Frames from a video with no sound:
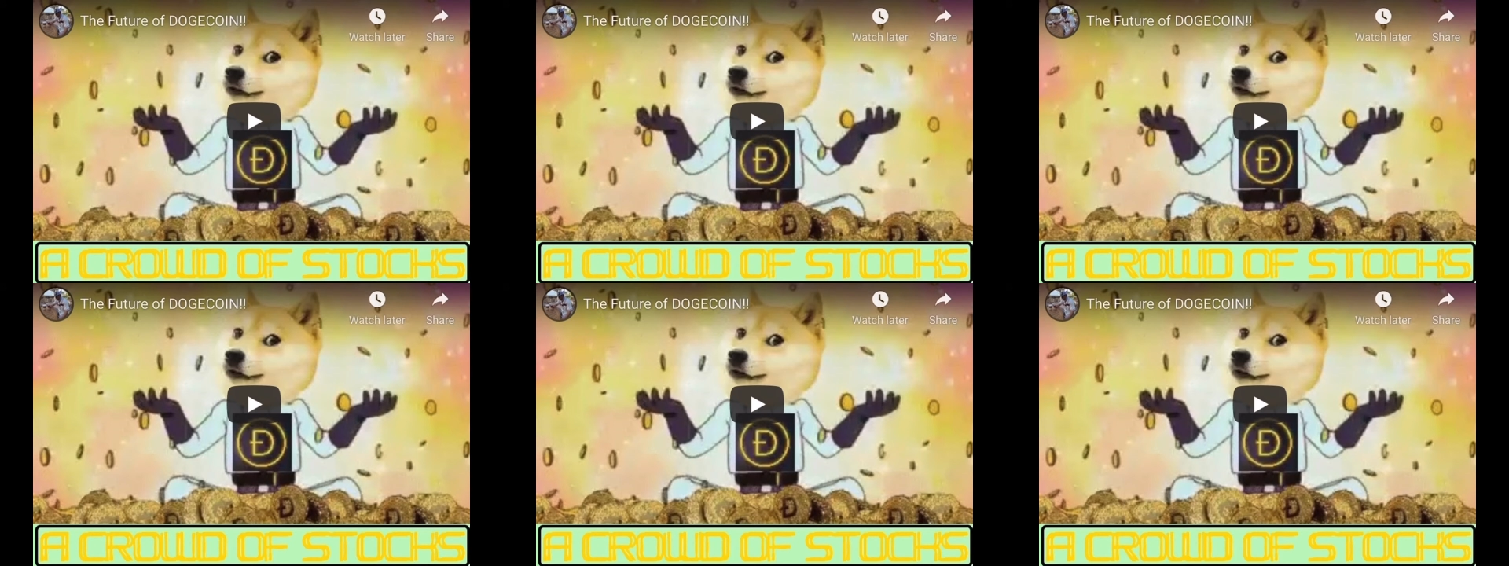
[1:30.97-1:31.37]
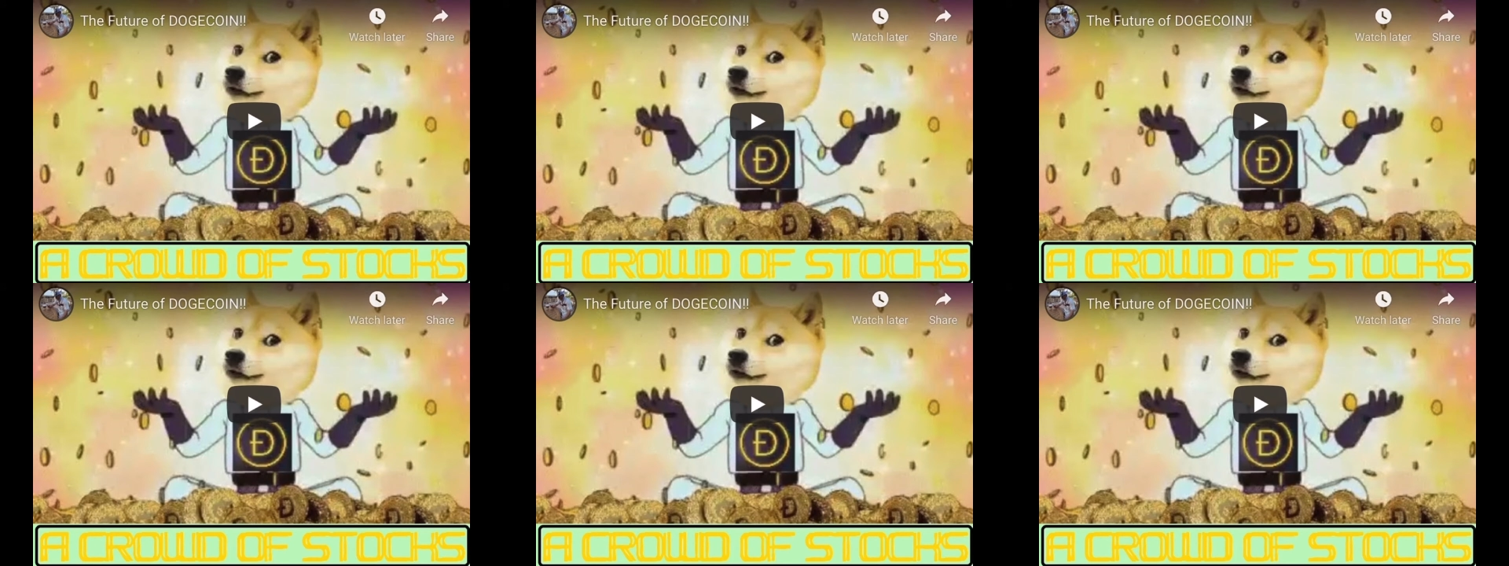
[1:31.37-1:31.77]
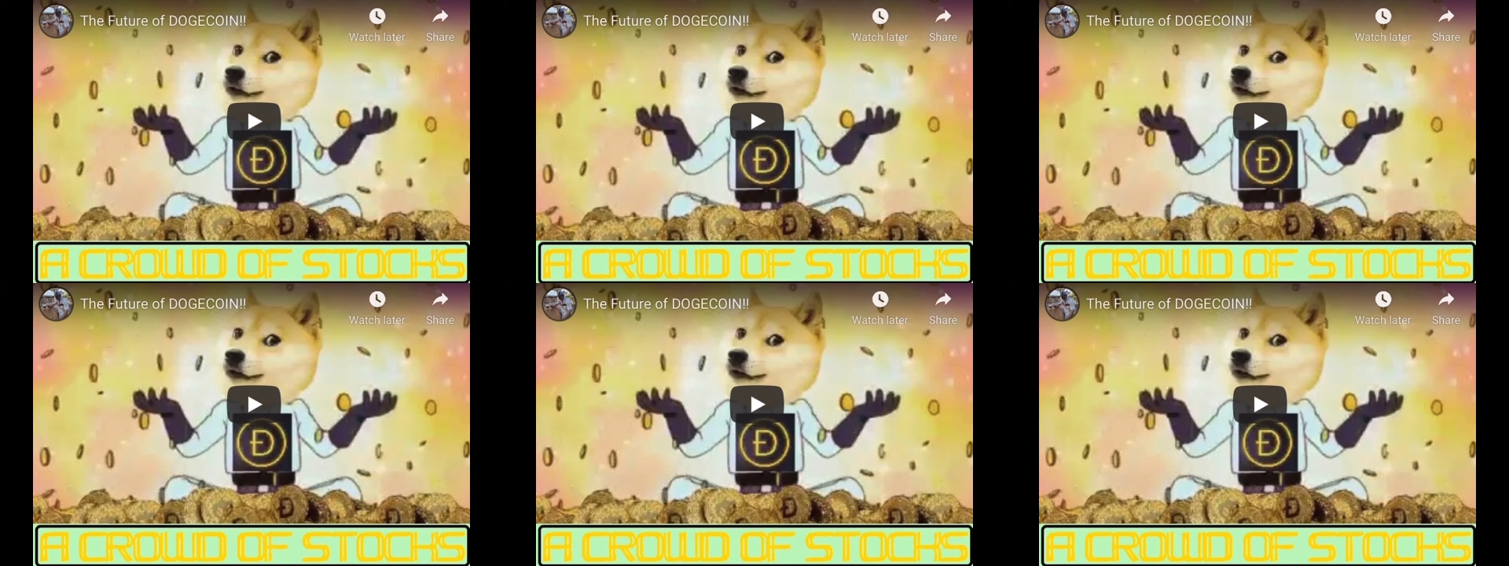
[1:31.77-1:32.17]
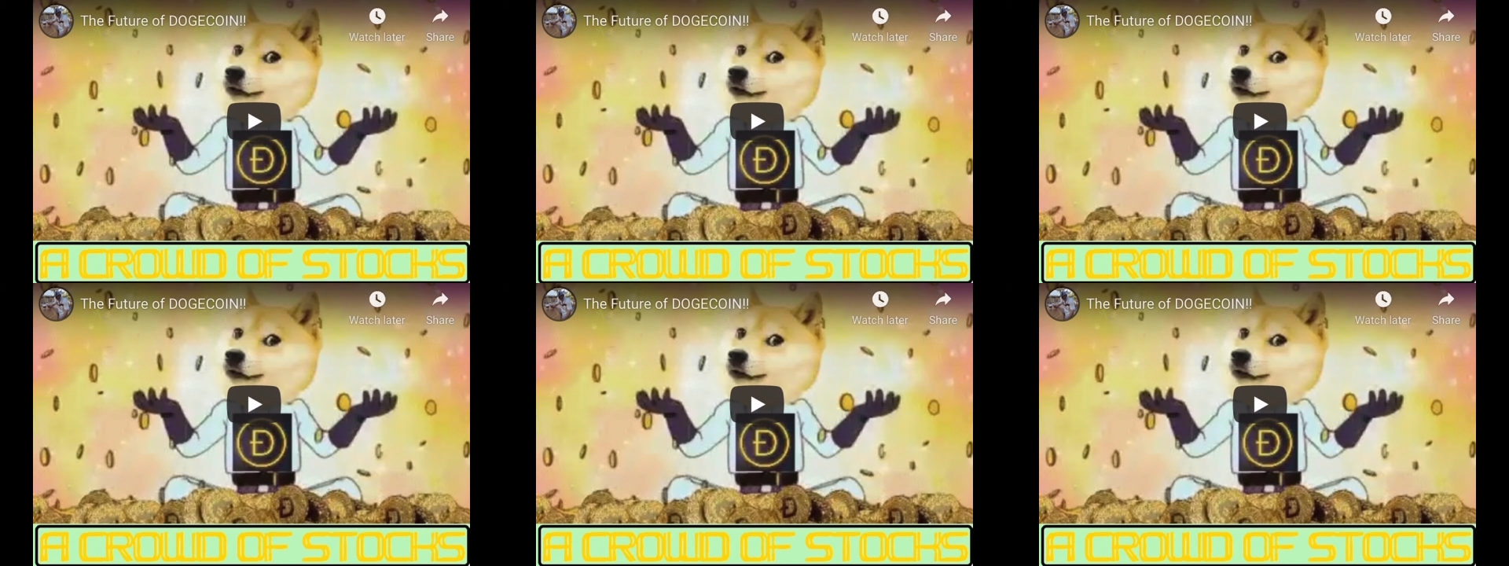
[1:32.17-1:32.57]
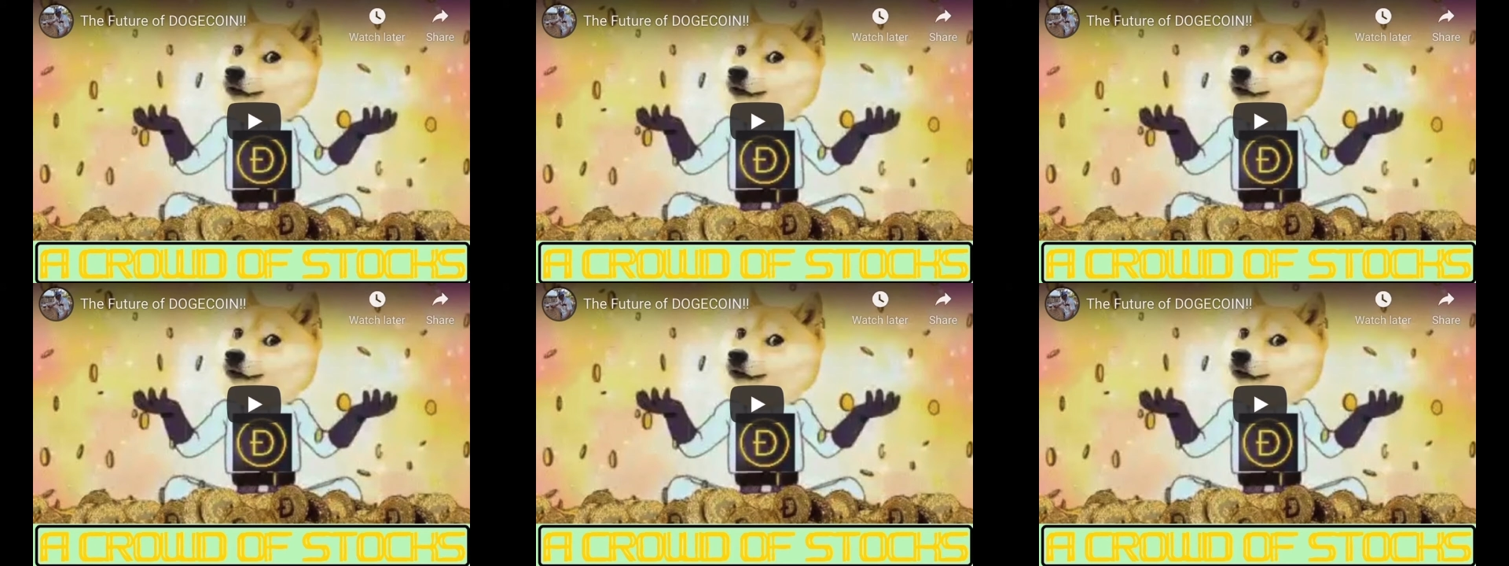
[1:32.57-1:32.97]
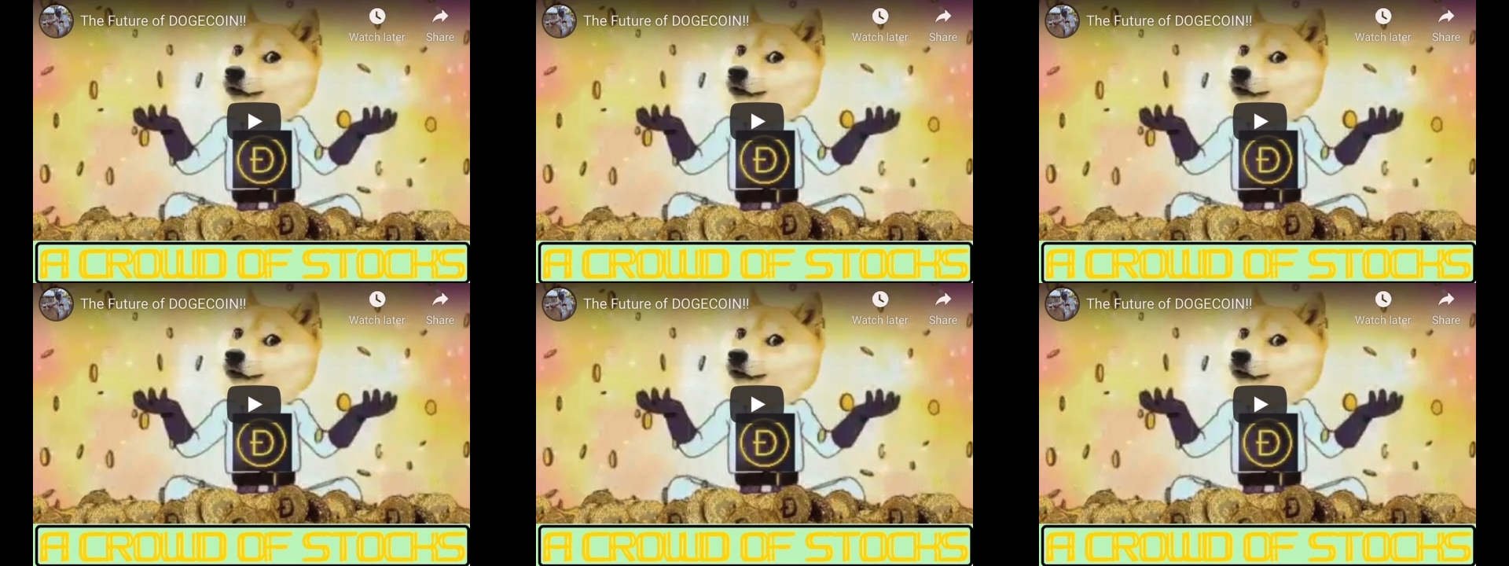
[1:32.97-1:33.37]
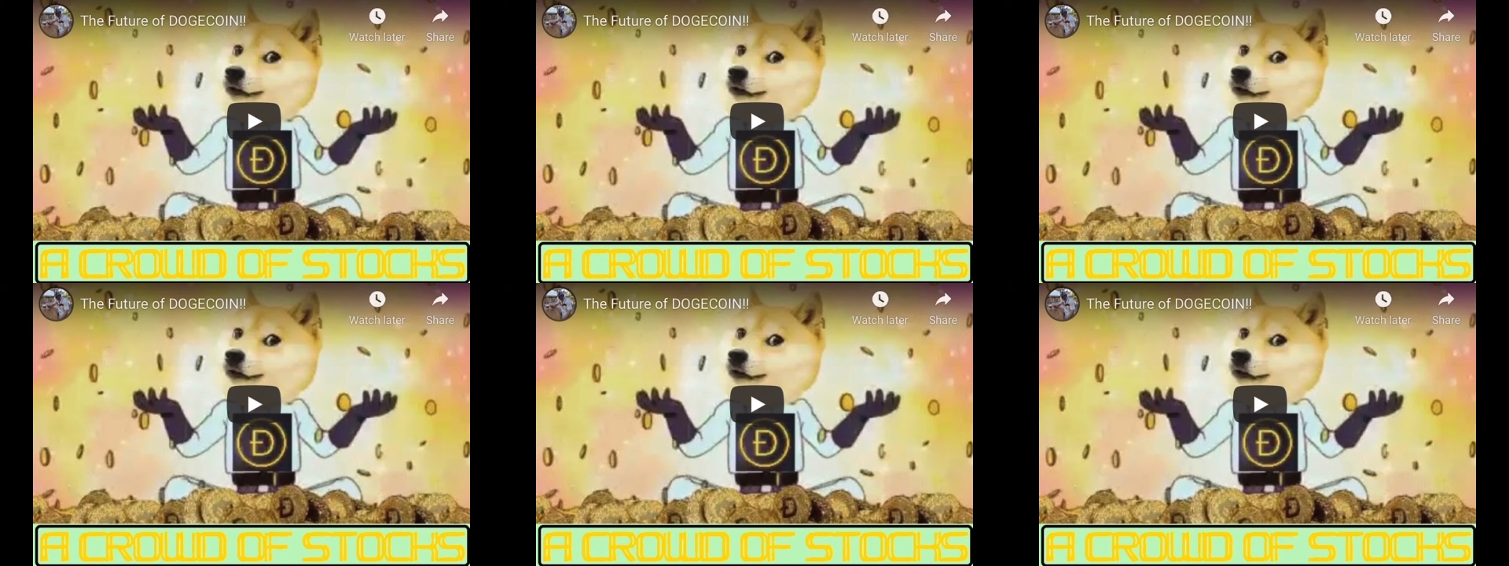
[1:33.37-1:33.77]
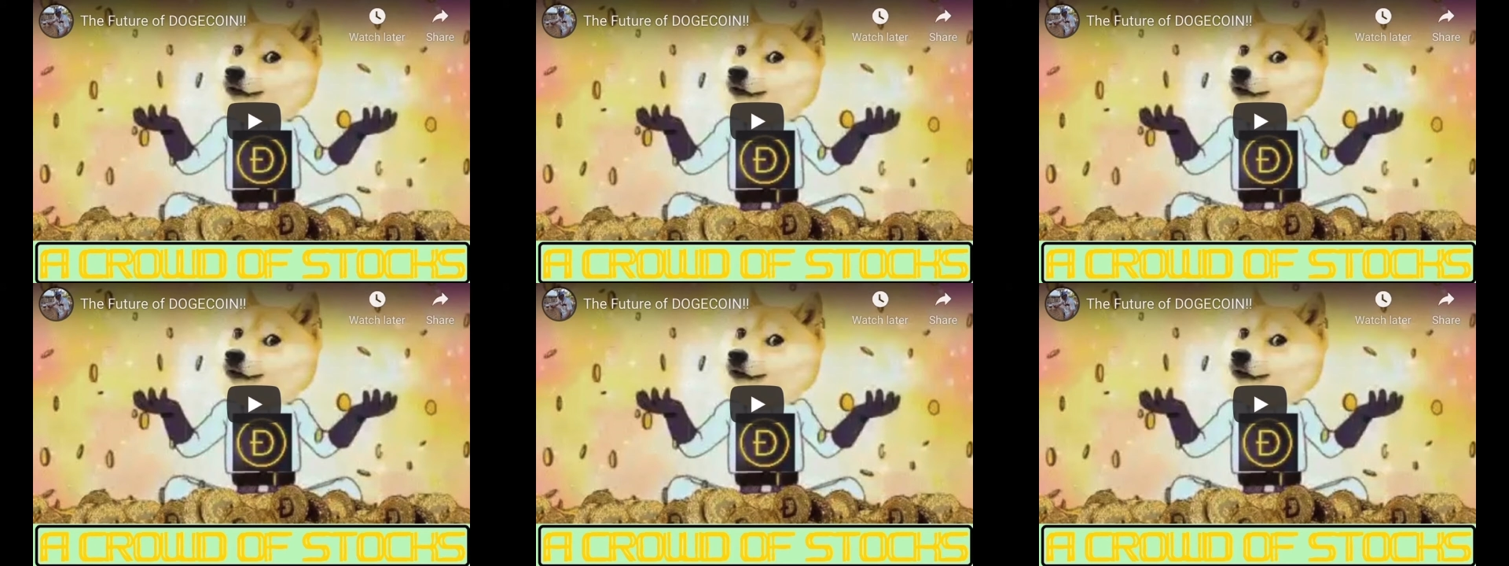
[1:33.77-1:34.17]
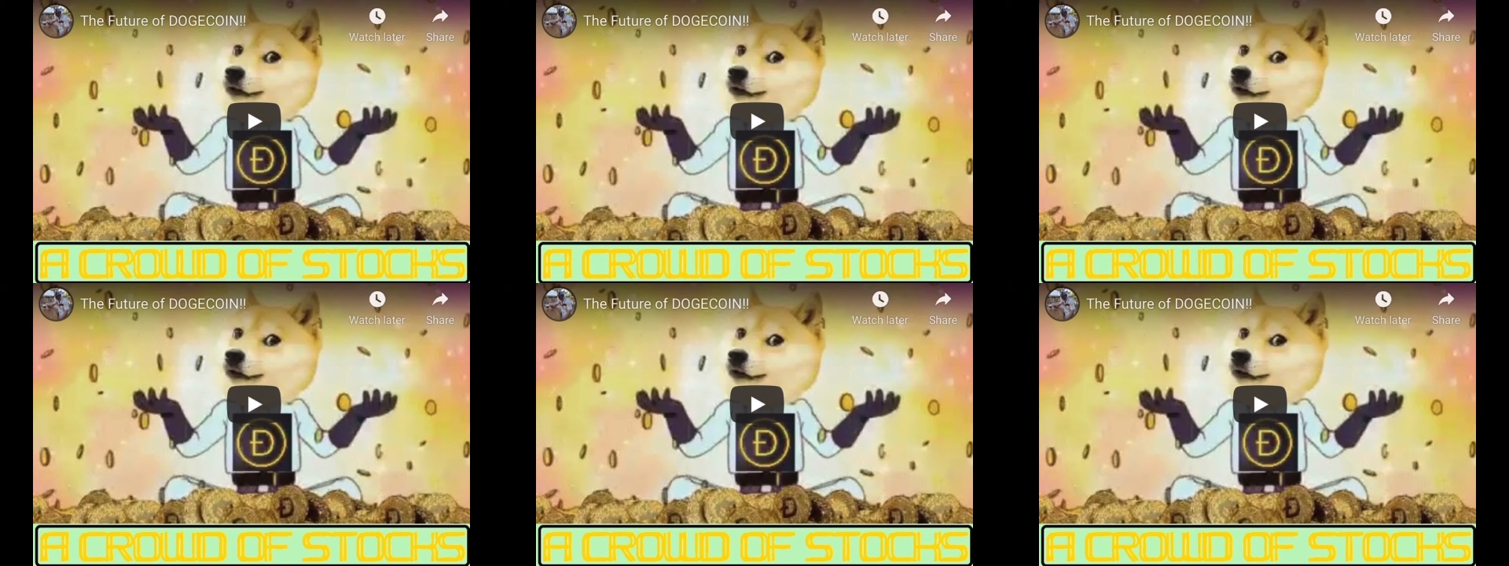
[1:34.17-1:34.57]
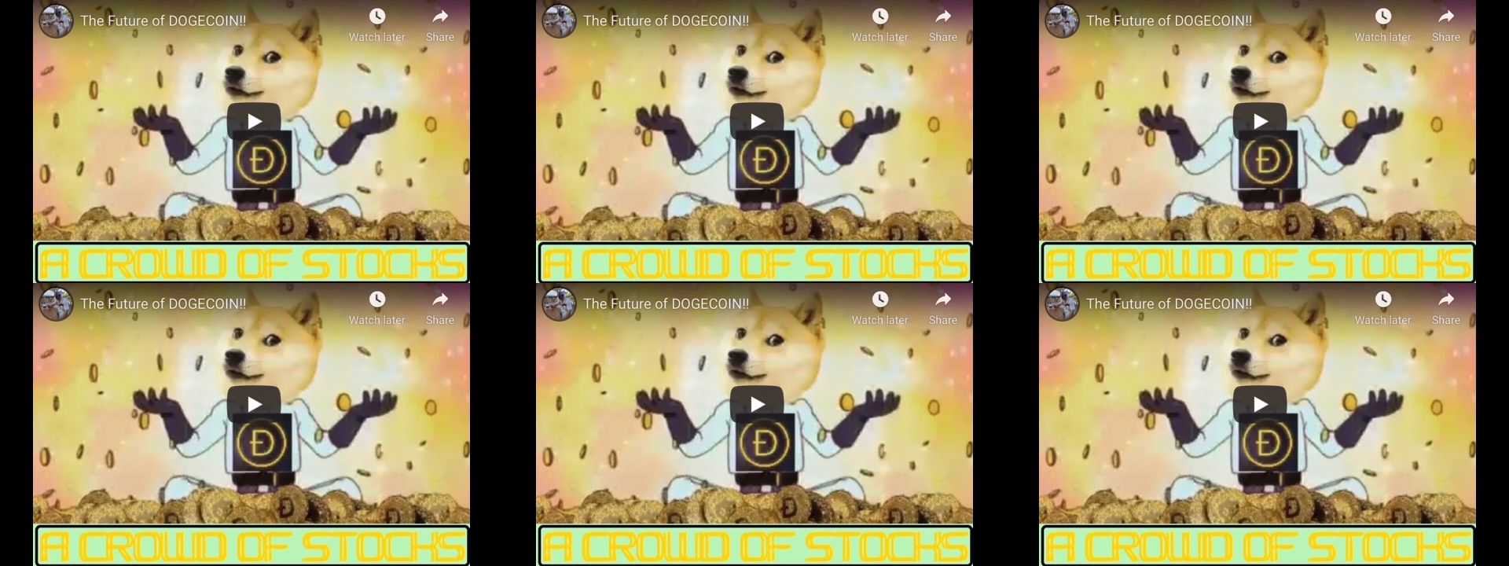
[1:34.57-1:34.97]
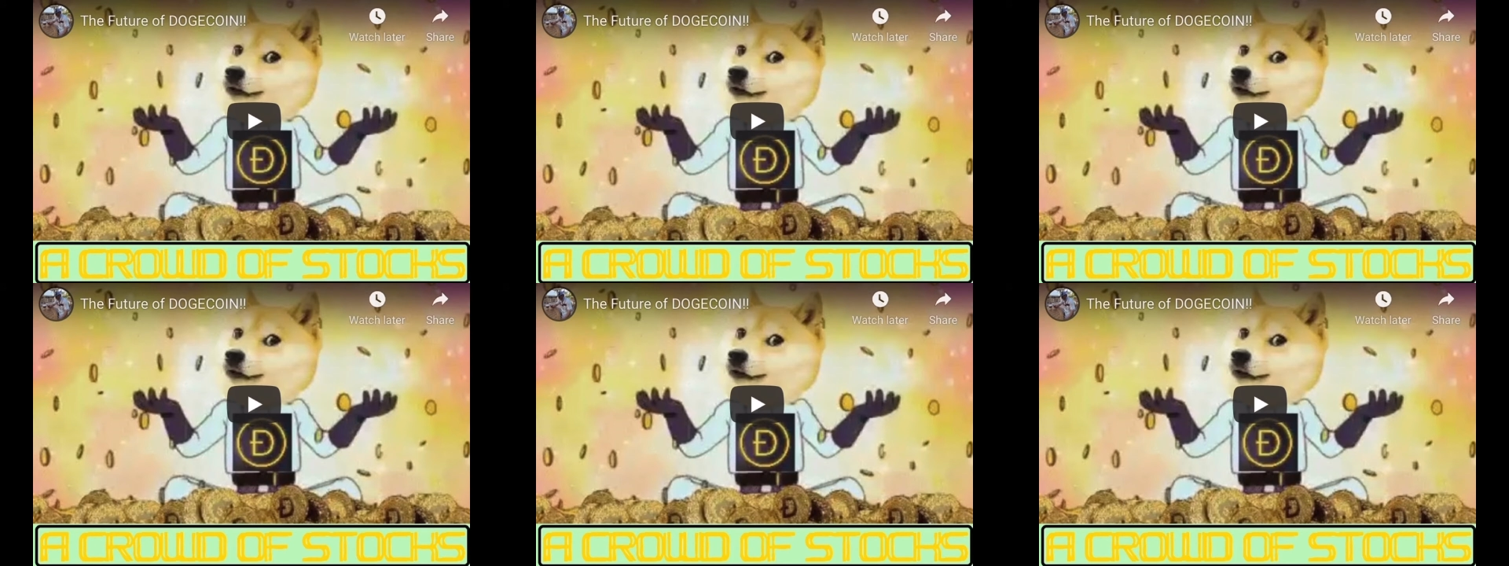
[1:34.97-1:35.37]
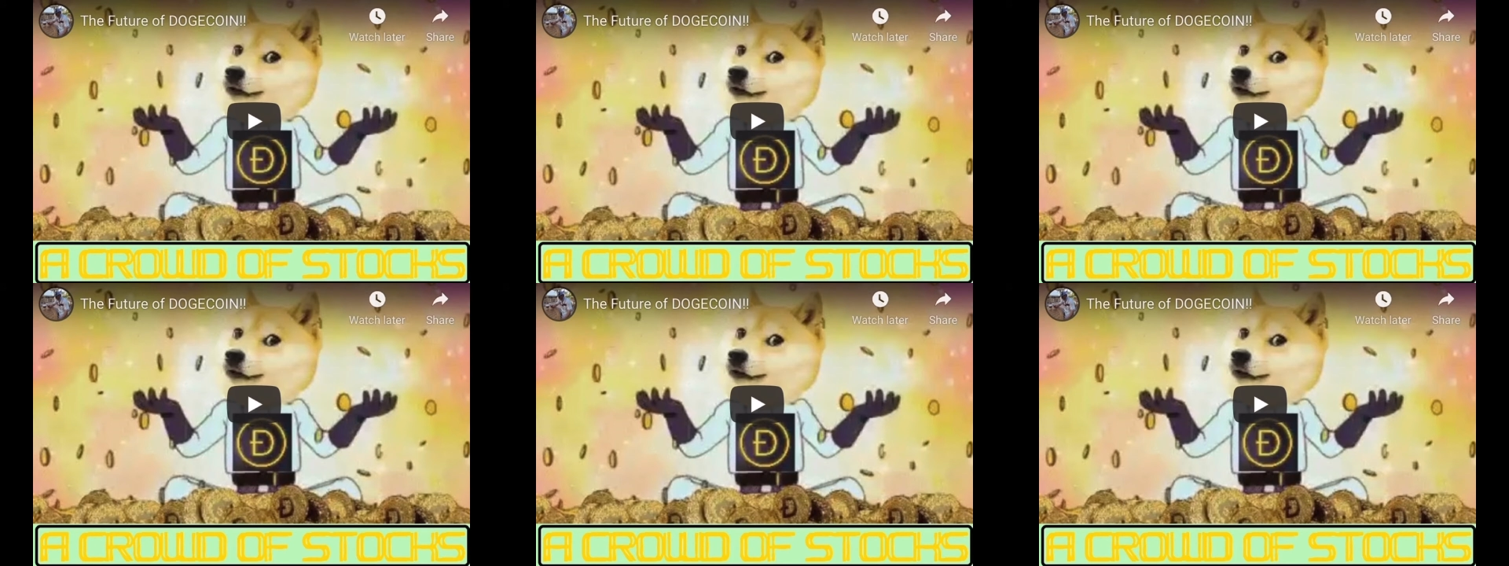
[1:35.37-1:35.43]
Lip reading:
Nobody's mouth can be seen.